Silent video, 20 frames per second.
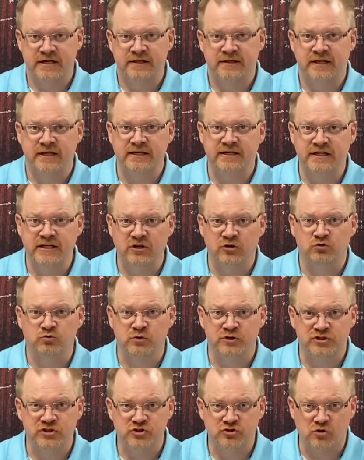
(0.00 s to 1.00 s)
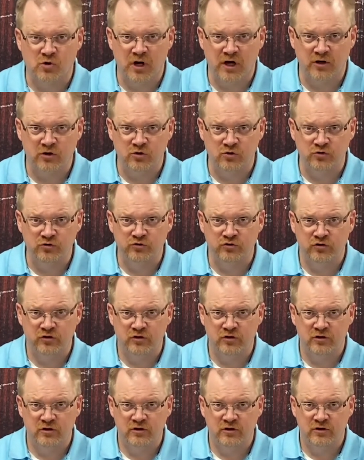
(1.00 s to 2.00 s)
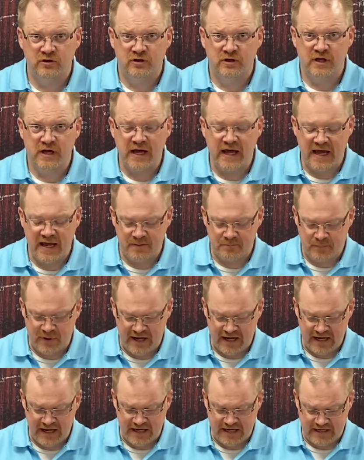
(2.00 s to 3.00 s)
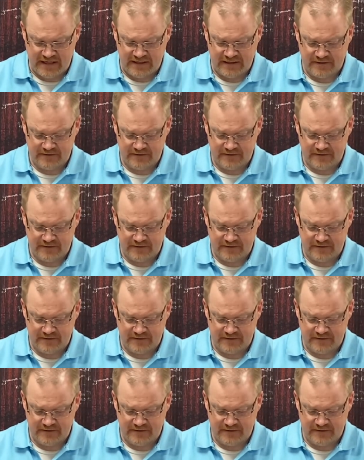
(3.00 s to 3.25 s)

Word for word: that deals with struggles and pain.